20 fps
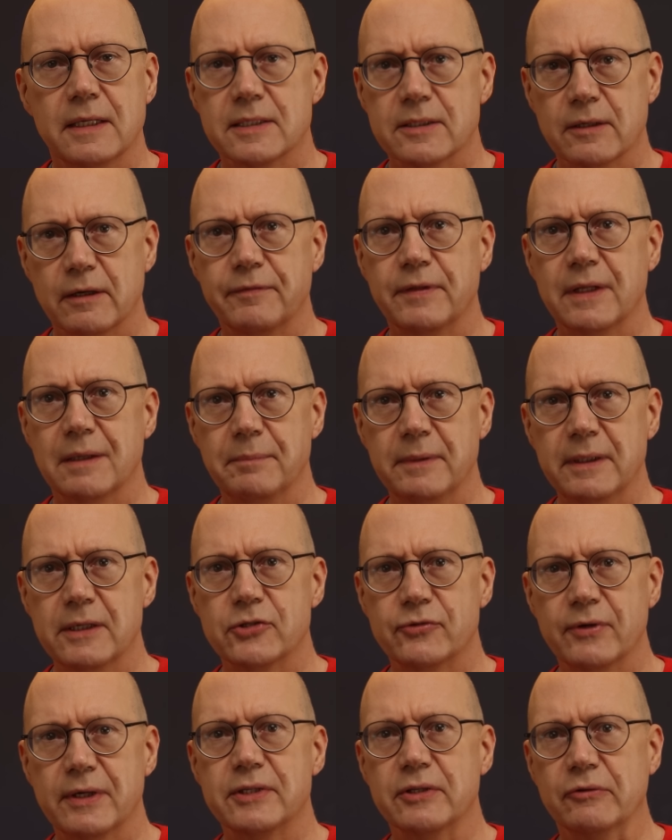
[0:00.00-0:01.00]
So, if the
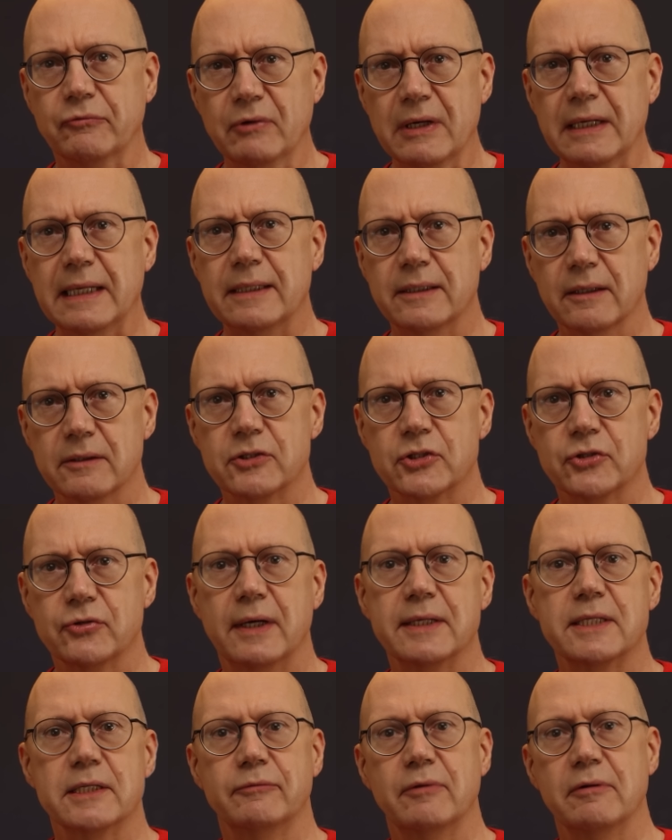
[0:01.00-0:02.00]
administration really does
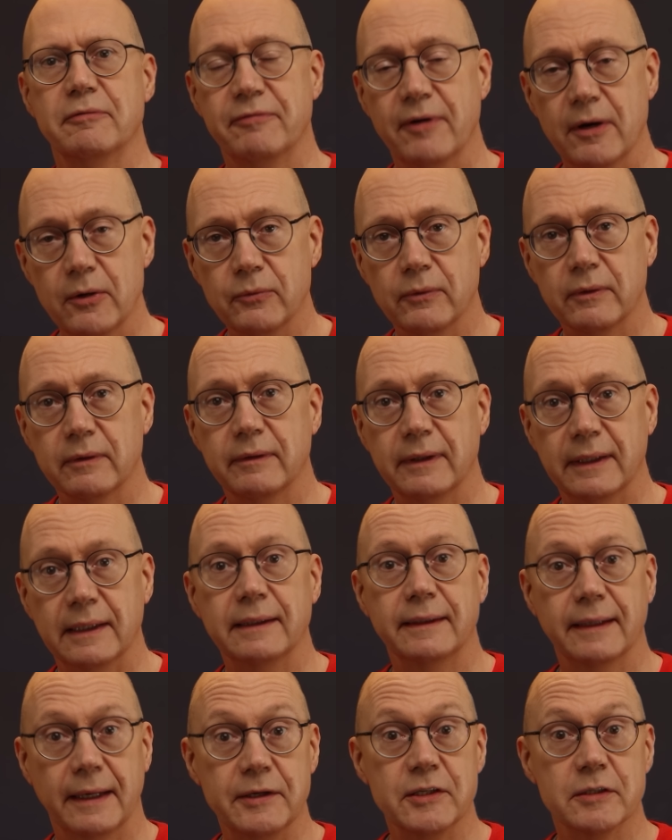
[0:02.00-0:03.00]
try to revoke the
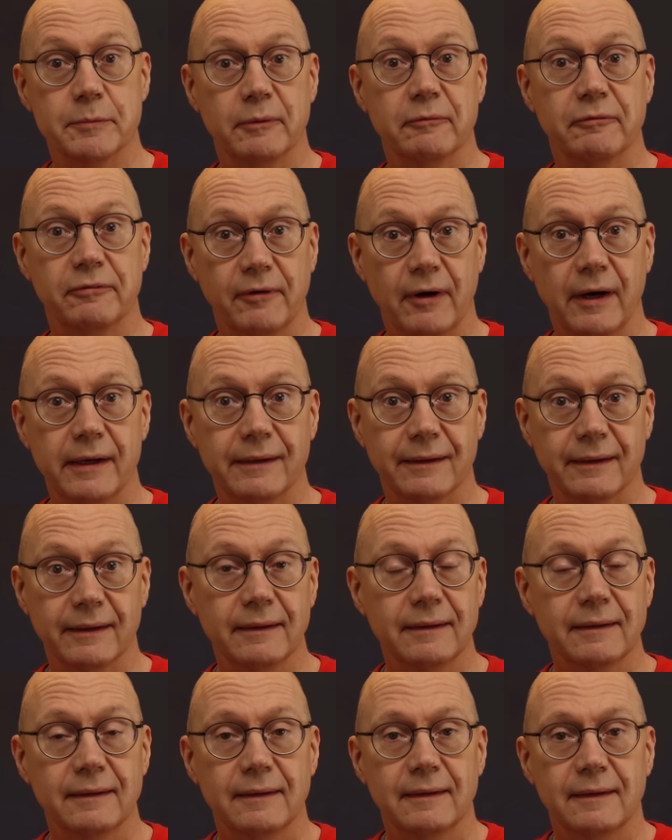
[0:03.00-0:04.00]
endangerment
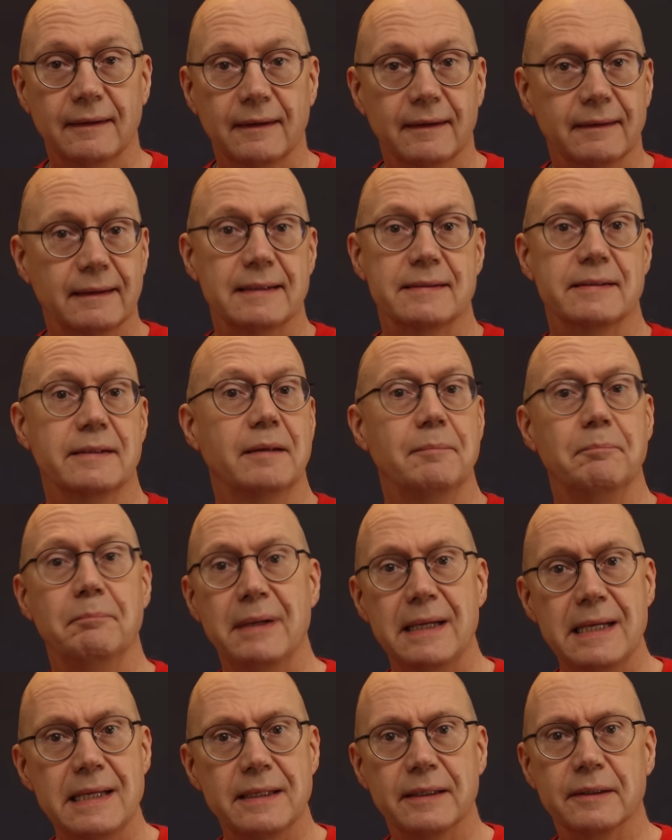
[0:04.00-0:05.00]
finding, that's an
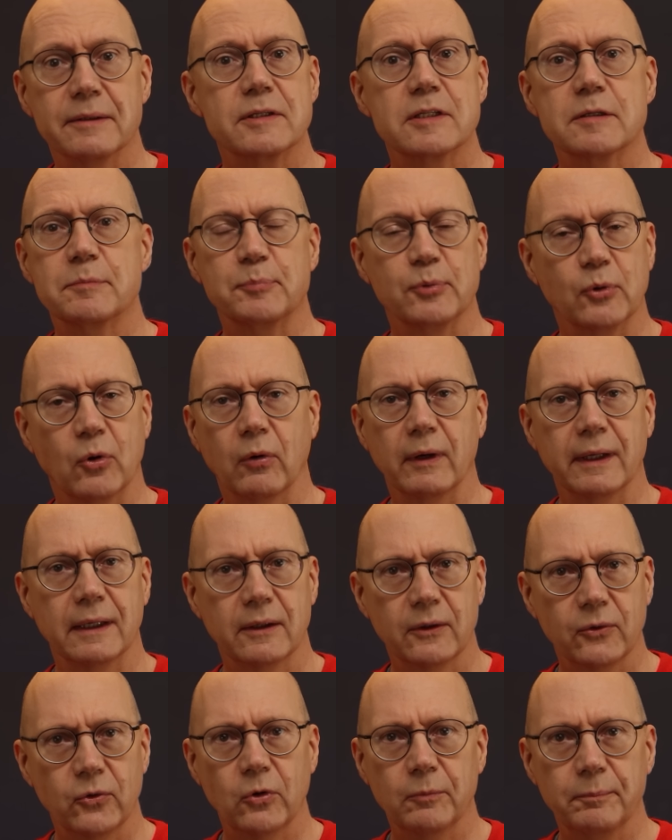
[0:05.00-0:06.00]
immediate
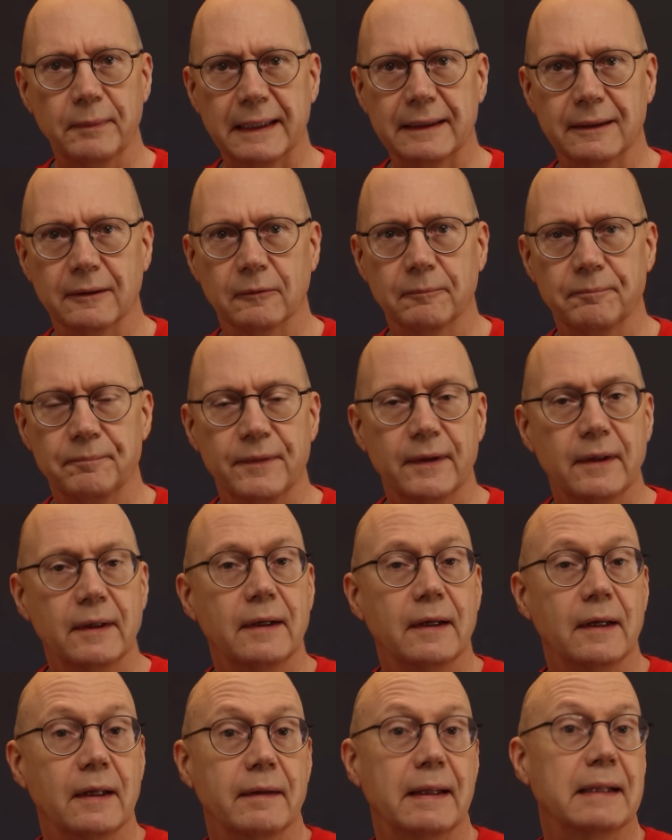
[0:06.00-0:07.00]
sprawling court battle.
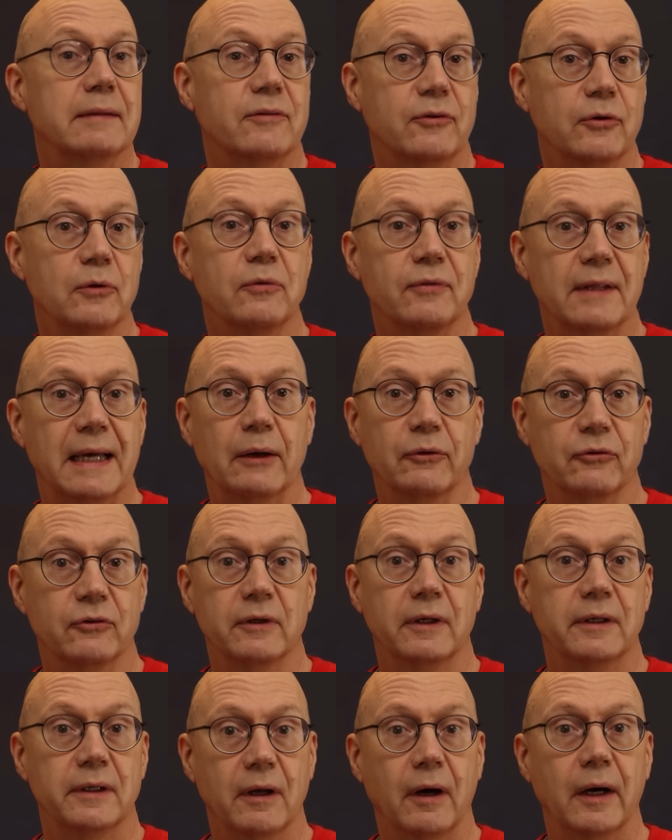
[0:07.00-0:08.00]
That
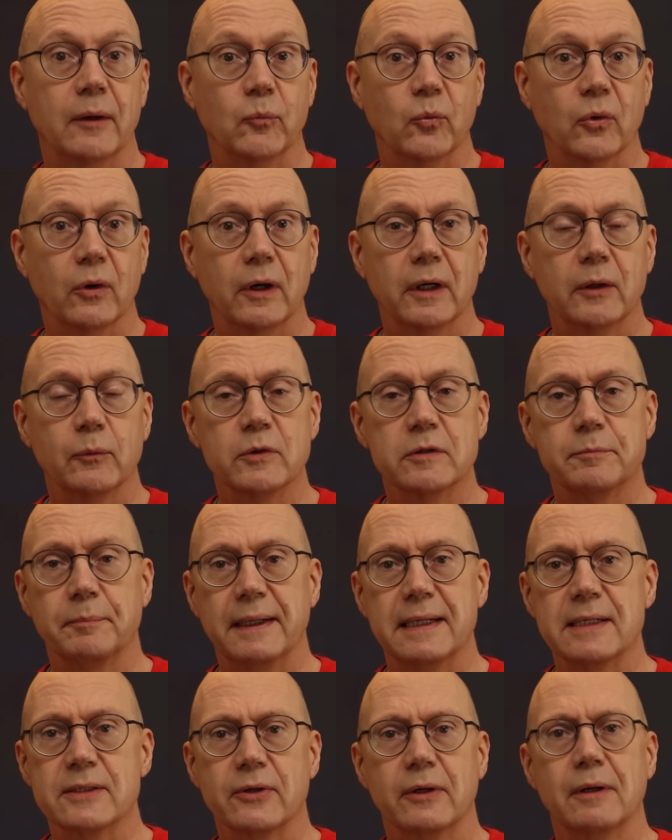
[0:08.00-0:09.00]
2009 work was
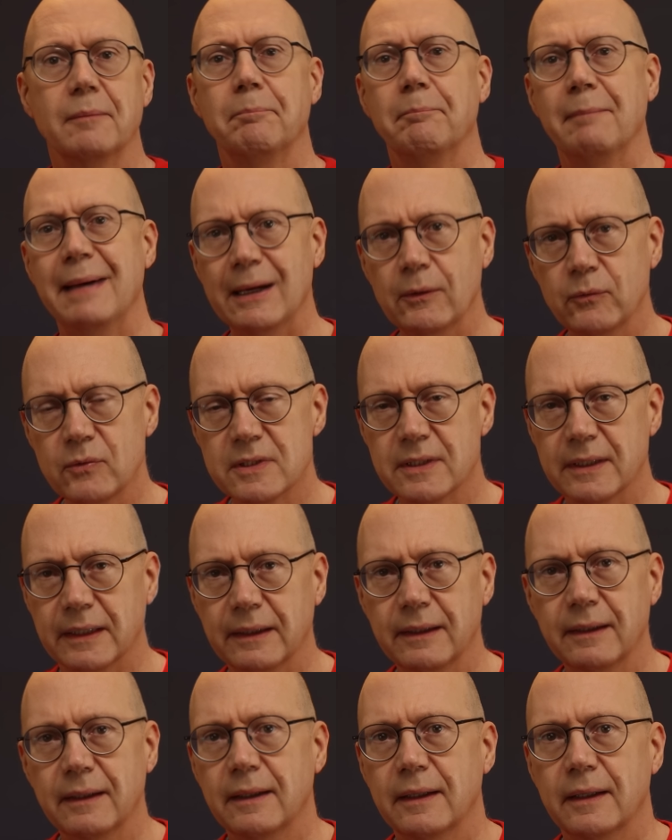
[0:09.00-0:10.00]
based on a
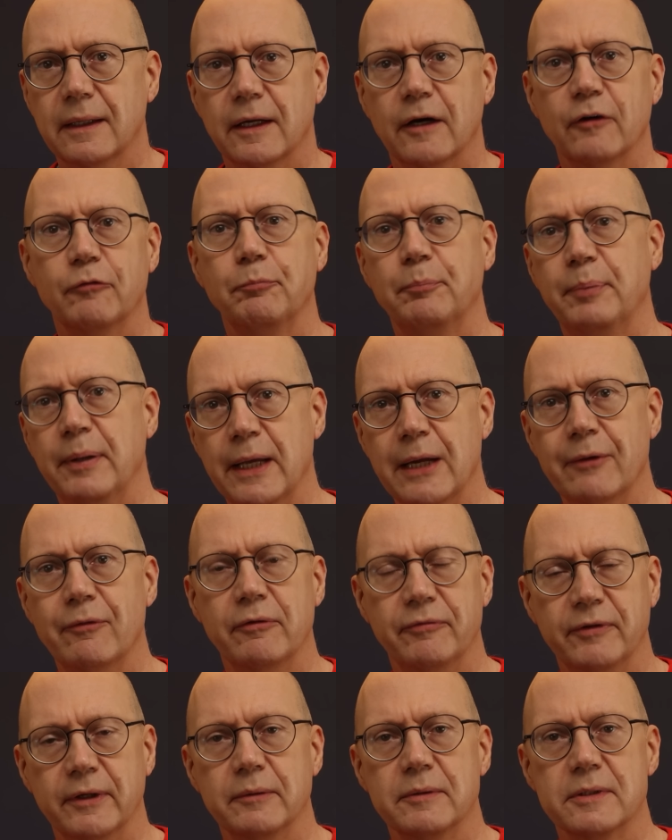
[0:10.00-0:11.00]
mountain of peer
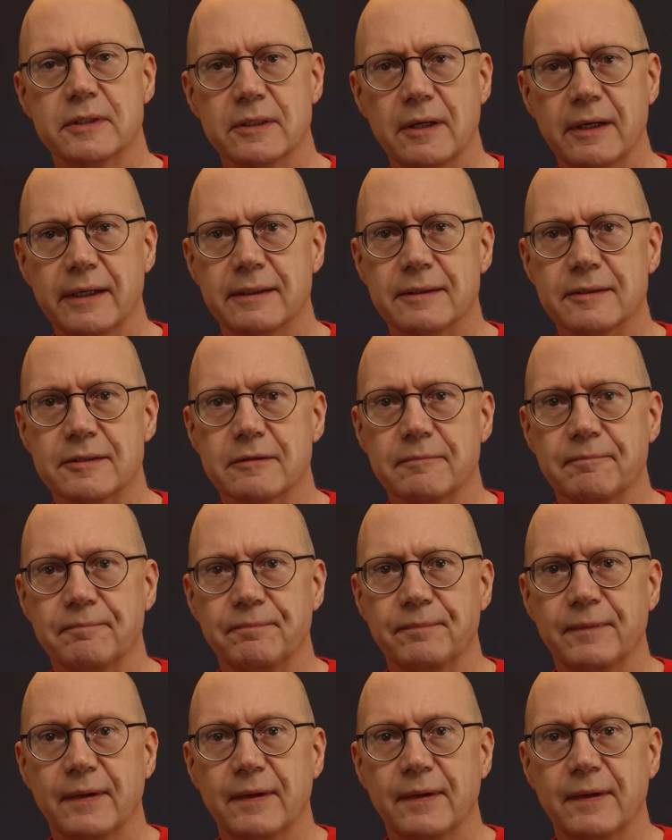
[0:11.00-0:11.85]
reviewed science.